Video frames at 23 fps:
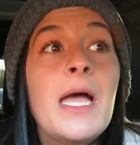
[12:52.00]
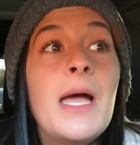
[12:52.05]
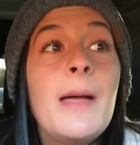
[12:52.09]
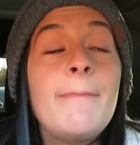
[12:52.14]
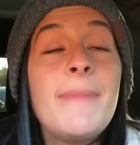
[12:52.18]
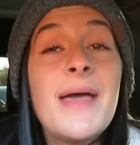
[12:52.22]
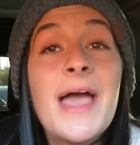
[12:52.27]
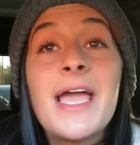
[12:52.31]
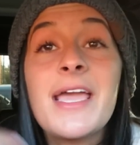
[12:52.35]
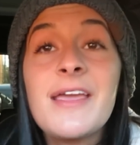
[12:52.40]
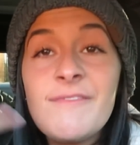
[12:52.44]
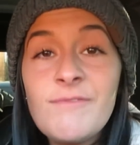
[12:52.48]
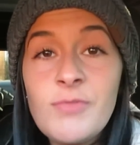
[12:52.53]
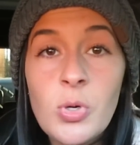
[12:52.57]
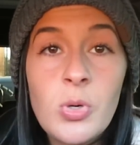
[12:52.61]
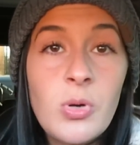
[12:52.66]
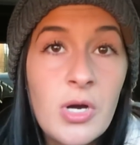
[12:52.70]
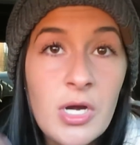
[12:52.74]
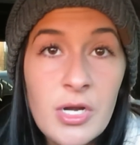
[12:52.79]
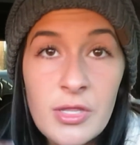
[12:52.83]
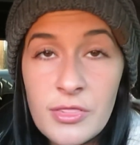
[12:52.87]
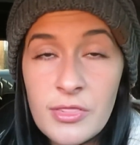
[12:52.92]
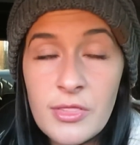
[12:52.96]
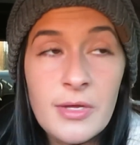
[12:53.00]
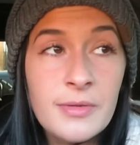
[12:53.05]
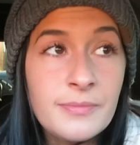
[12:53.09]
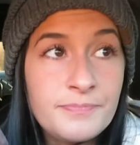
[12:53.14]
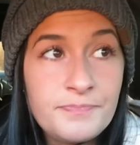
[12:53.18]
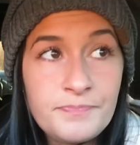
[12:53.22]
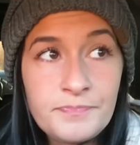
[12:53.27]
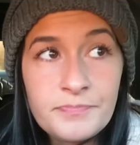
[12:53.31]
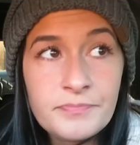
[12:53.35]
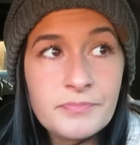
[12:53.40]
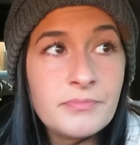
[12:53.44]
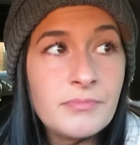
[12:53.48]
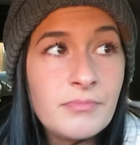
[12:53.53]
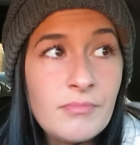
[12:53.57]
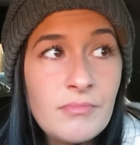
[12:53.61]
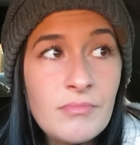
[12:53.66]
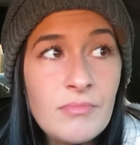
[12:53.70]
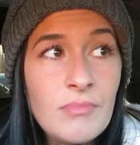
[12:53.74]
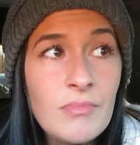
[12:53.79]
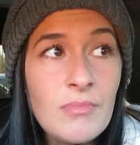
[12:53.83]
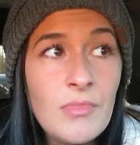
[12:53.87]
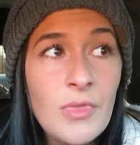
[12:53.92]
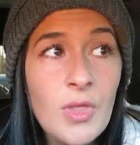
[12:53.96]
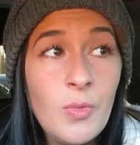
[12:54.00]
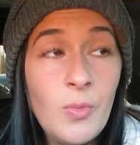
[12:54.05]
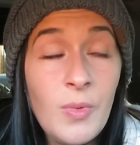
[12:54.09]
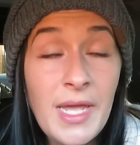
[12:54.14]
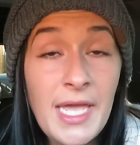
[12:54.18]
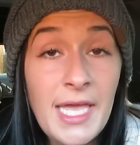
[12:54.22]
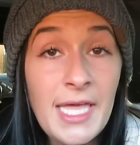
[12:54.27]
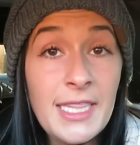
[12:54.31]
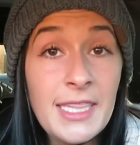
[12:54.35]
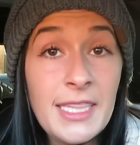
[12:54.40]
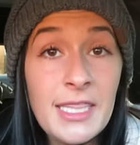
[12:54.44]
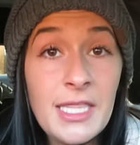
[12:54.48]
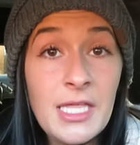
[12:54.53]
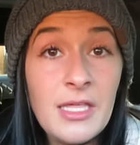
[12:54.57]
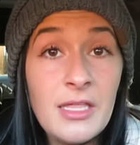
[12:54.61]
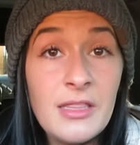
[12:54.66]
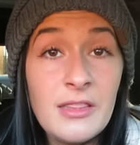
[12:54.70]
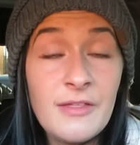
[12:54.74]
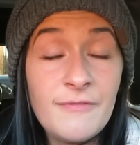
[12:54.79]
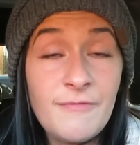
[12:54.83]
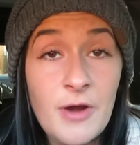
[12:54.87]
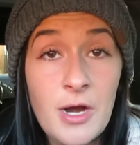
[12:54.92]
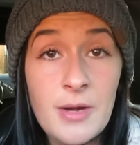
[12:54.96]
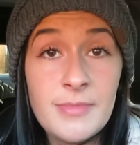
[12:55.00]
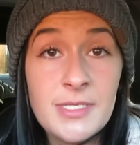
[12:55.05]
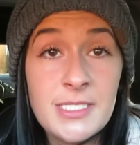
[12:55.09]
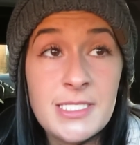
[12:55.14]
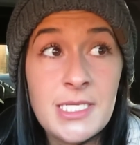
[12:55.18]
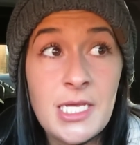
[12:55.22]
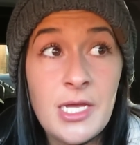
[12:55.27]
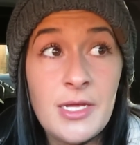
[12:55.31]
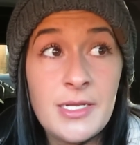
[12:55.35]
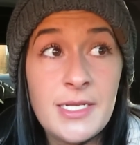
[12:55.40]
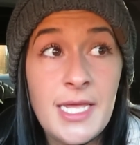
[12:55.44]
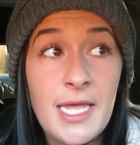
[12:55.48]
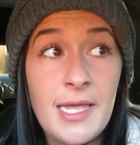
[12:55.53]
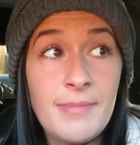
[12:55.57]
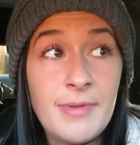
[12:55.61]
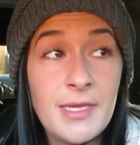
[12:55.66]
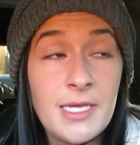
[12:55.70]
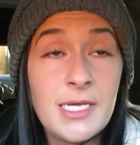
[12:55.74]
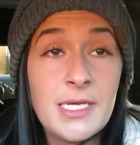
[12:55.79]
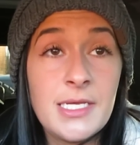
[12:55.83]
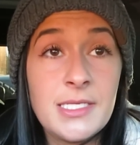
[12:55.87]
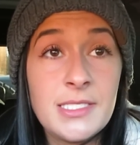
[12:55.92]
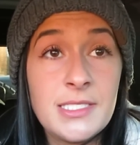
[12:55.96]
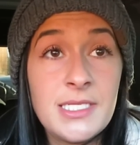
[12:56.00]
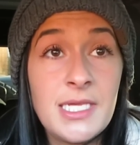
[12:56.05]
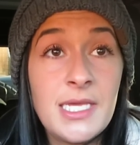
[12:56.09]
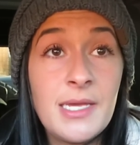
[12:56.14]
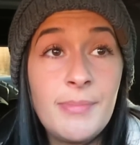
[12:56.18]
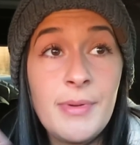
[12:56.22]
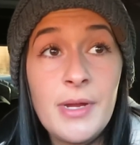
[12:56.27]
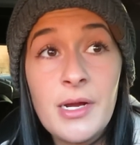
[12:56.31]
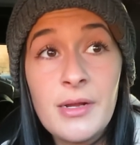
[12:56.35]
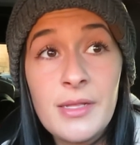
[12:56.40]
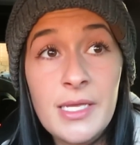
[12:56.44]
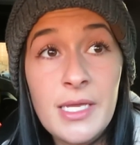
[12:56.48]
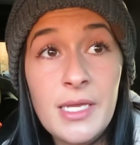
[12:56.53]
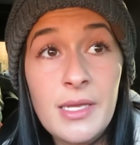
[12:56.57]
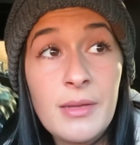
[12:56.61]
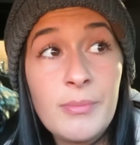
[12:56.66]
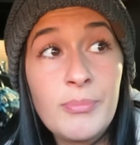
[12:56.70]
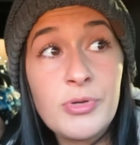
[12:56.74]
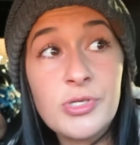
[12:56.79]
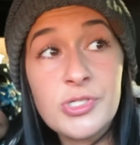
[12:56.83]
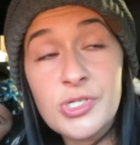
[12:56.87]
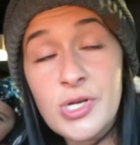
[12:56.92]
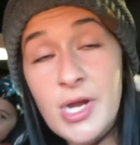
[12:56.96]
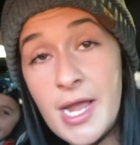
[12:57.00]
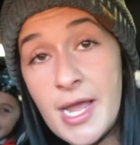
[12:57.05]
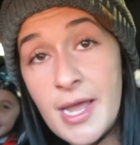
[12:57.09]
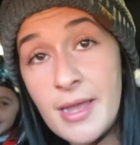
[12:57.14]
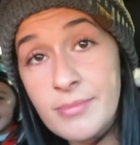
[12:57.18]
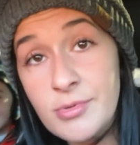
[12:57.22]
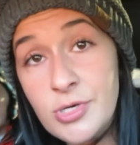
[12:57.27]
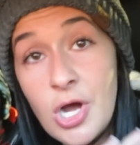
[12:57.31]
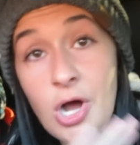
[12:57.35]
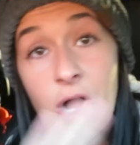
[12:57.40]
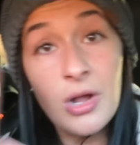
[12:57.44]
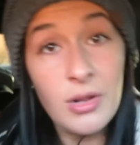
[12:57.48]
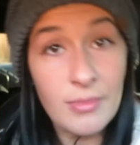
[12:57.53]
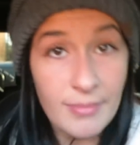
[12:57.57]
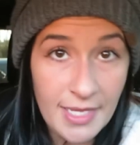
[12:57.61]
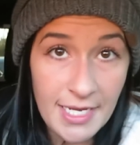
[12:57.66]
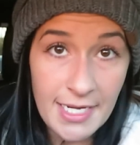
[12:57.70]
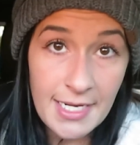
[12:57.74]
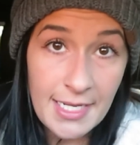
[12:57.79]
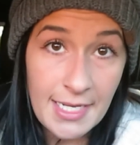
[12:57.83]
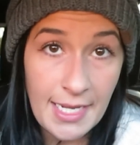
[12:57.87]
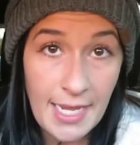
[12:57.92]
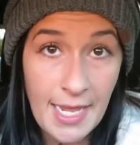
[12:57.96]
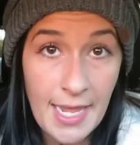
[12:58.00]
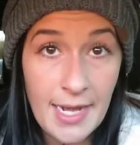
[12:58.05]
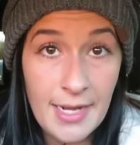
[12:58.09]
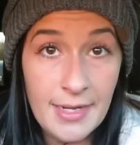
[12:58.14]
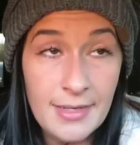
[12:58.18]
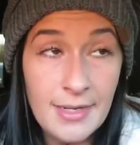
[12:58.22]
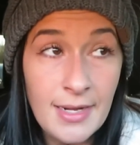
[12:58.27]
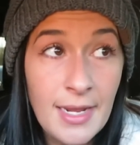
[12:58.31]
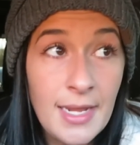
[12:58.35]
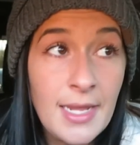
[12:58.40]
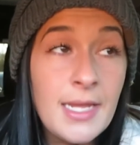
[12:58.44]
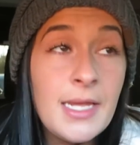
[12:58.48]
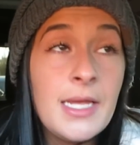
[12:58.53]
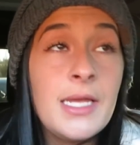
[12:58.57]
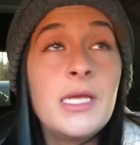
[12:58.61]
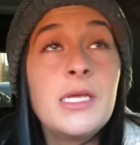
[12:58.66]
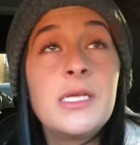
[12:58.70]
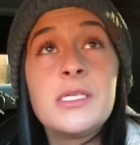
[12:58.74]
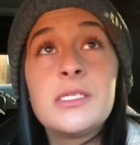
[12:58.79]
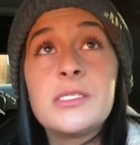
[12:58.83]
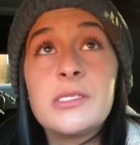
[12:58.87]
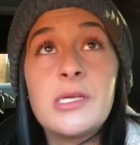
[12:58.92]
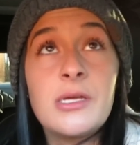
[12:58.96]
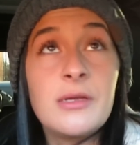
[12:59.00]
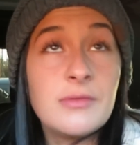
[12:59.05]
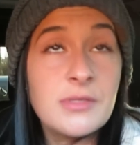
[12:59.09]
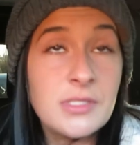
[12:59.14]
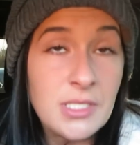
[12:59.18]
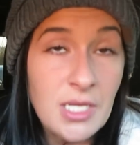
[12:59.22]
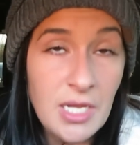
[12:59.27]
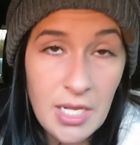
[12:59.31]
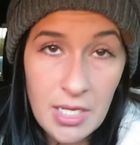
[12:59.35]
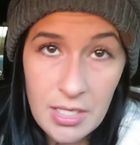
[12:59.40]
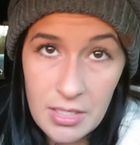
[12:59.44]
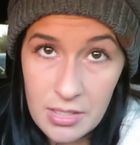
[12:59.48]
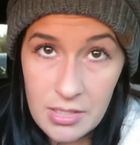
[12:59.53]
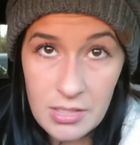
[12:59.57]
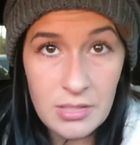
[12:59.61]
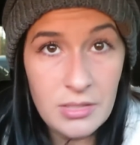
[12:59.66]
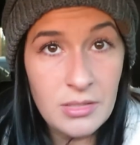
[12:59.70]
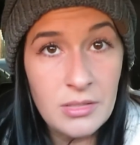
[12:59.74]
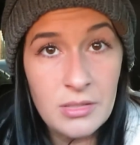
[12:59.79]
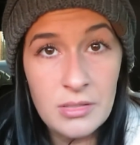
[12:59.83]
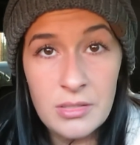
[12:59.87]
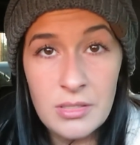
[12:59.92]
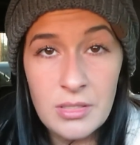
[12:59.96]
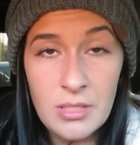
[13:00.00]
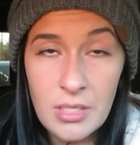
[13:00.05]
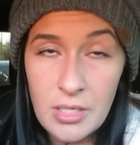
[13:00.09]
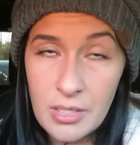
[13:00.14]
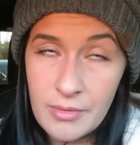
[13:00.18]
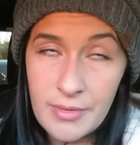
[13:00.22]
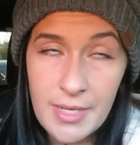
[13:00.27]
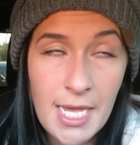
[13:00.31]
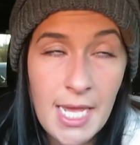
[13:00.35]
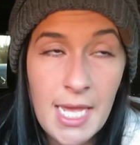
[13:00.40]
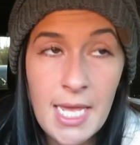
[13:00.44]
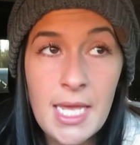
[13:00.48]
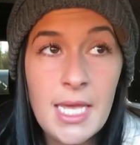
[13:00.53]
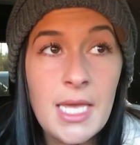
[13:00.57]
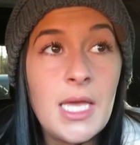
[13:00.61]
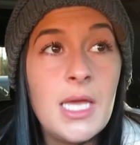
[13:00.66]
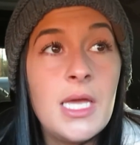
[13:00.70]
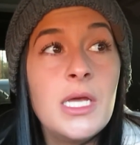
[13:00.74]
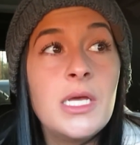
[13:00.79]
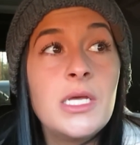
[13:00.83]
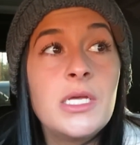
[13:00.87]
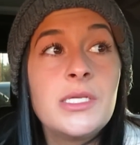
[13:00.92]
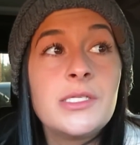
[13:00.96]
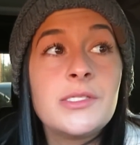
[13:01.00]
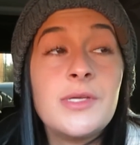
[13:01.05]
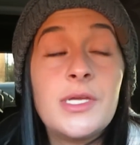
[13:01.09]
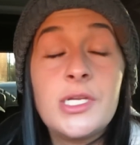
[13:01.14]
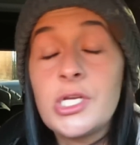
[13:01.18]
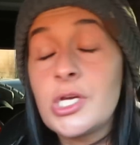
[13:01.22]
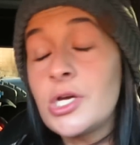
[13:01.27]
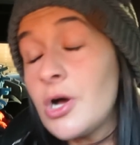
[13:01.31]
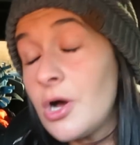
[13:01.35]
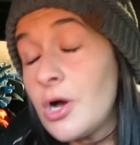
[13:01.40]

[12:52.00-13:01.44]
I'm back and forth with the pharmacy all day because he apparently prescribed Augmentin again. So I was like, okay. So I had to